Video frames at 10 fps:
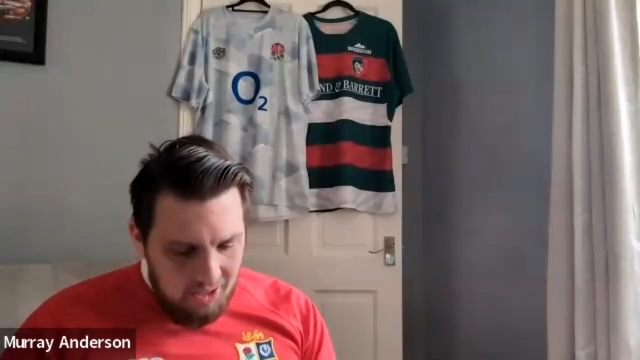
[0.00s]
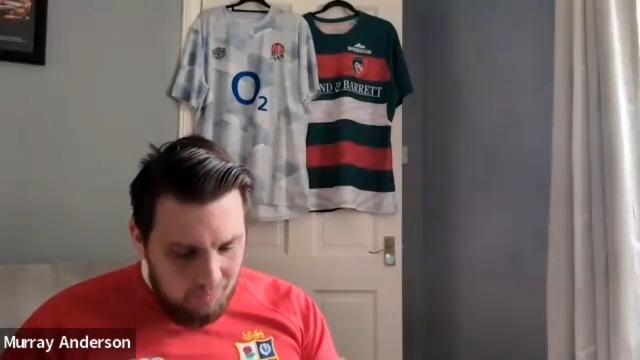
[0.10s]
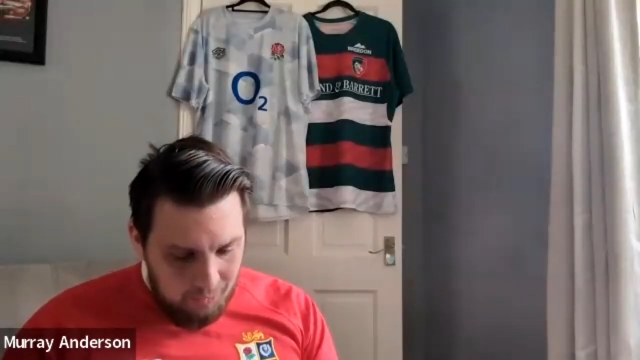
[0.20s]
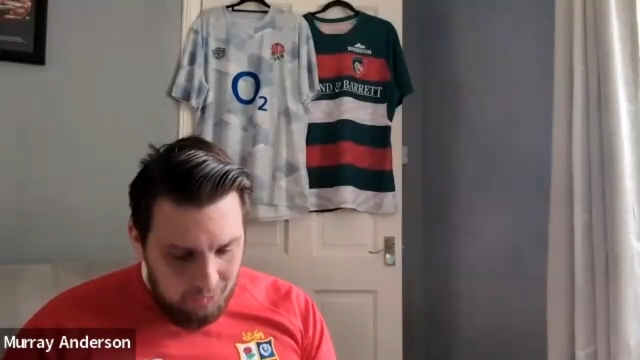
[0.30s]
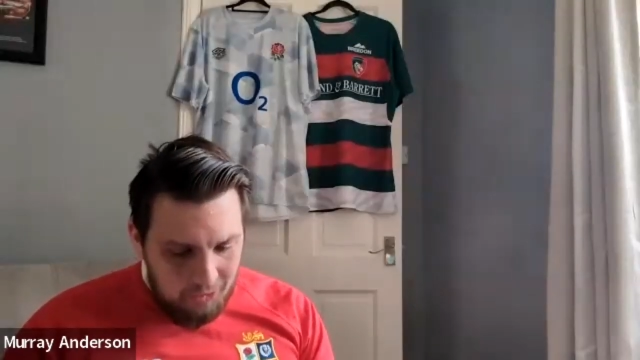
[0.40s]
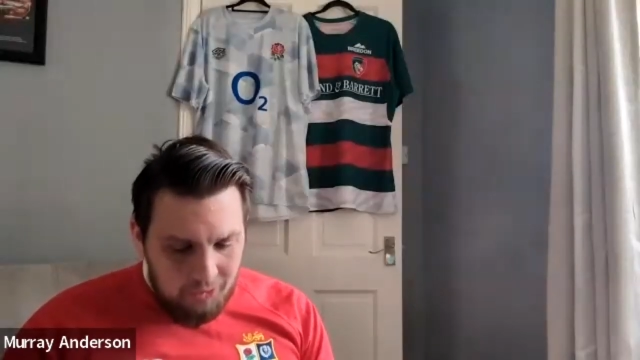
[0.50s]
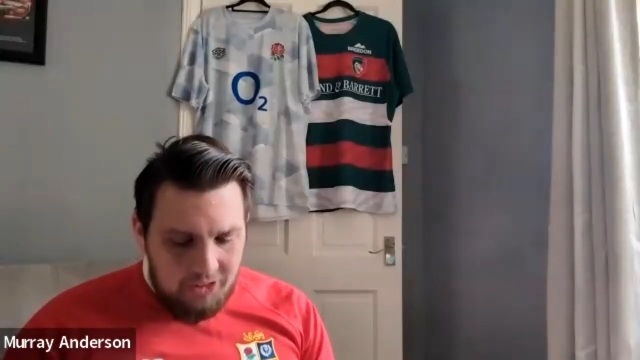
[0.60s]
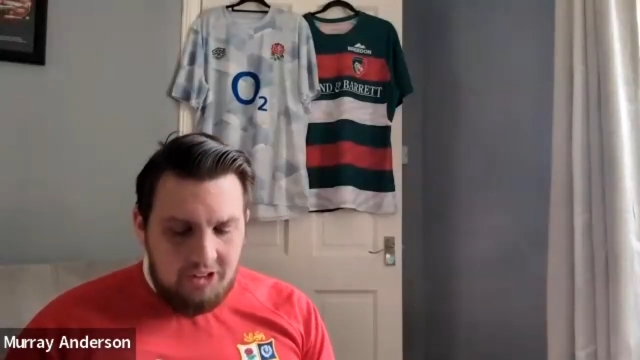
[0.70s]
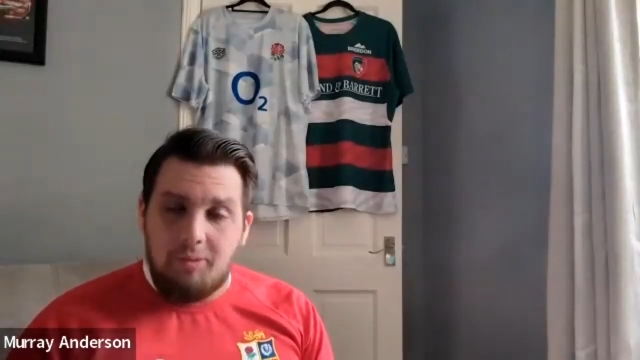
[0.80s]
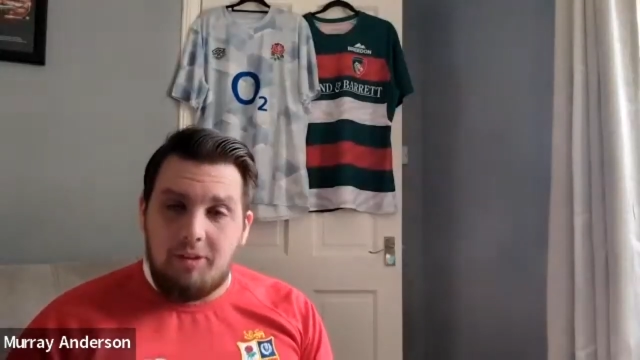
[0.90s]
We're going to go
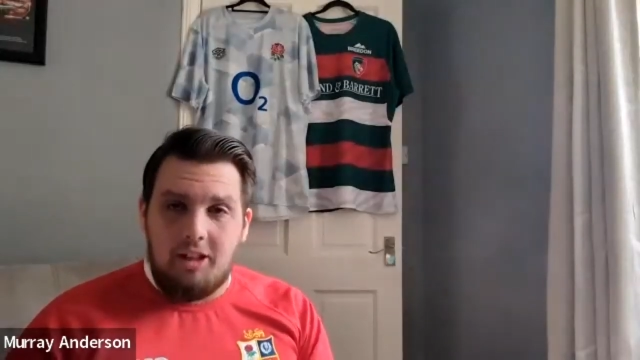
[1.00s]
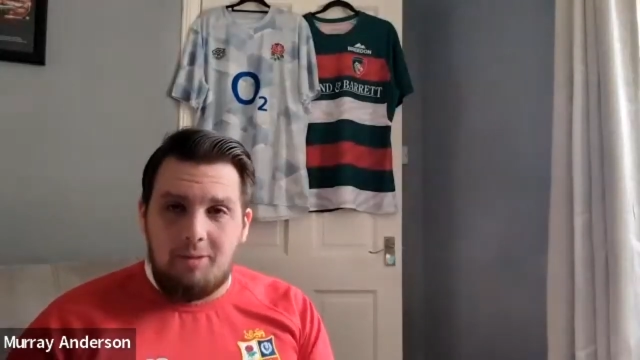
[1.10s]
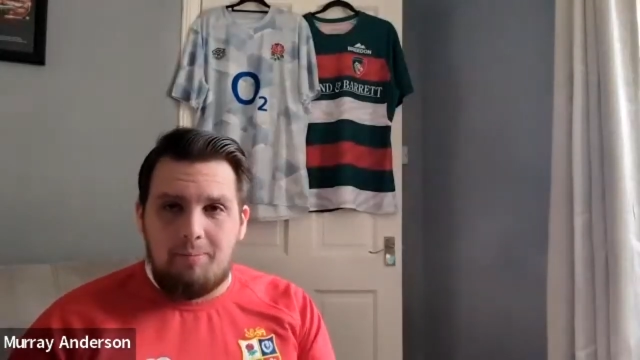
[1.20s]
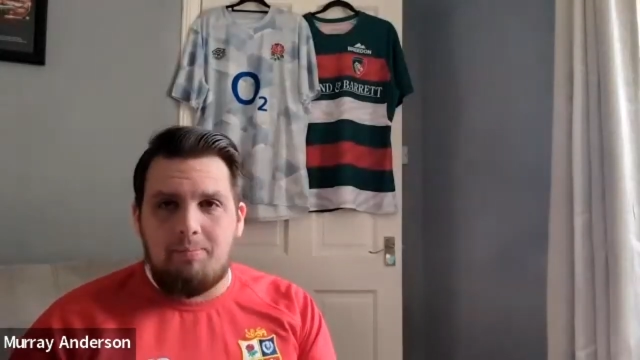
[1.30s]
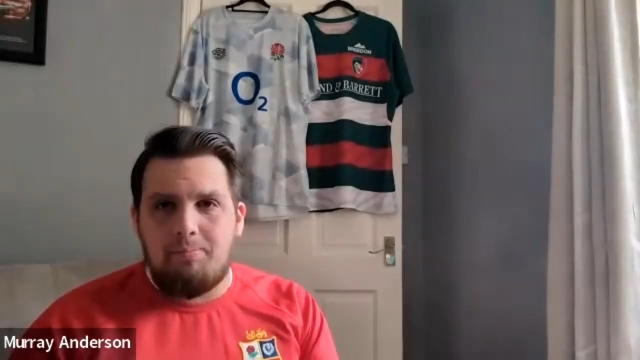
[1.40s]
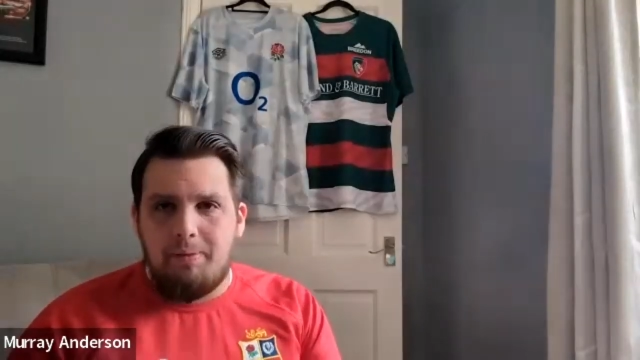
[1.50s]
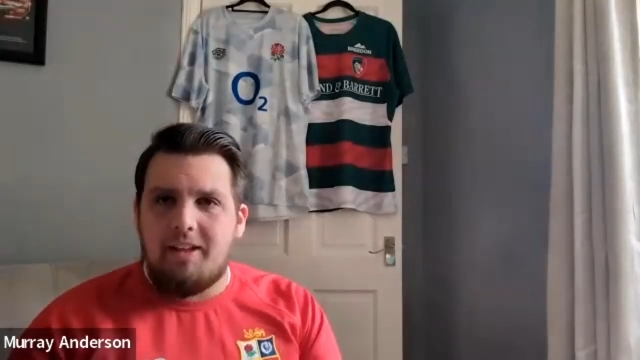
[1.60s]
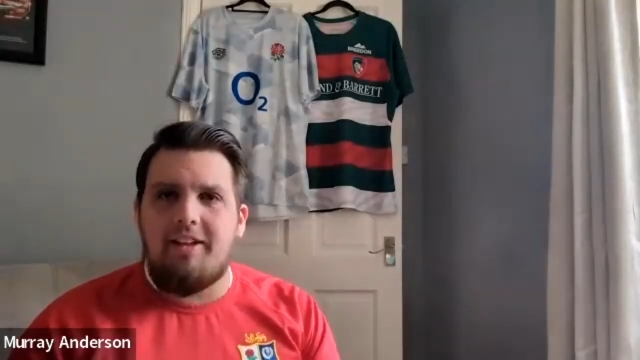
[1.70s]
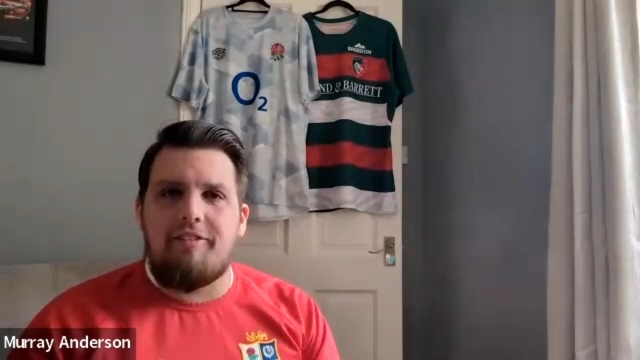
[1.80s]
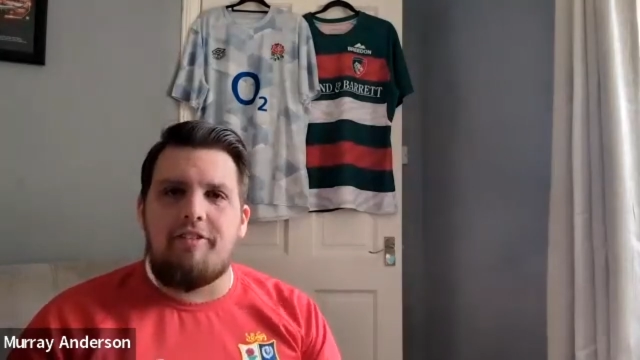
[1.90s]
into something a
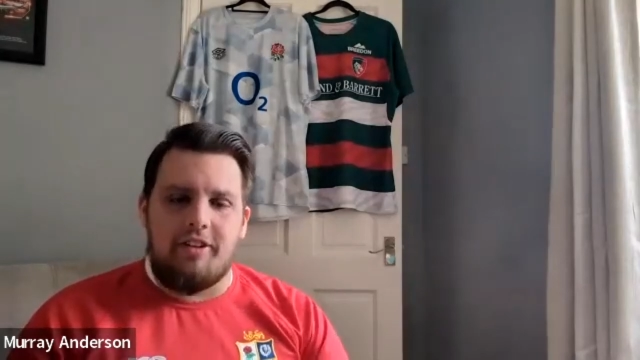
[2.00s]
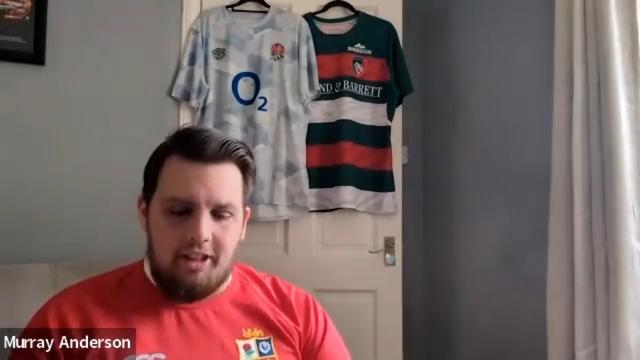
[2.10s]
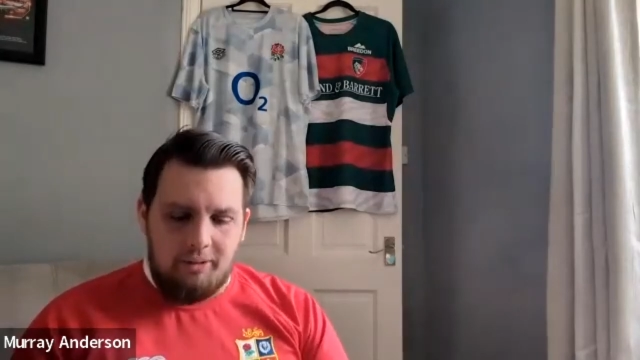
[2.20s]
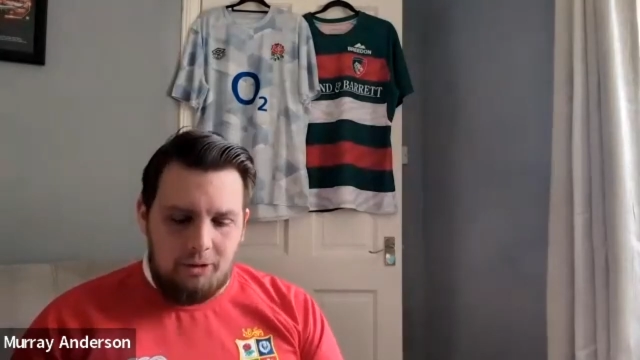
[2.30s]
bit different now.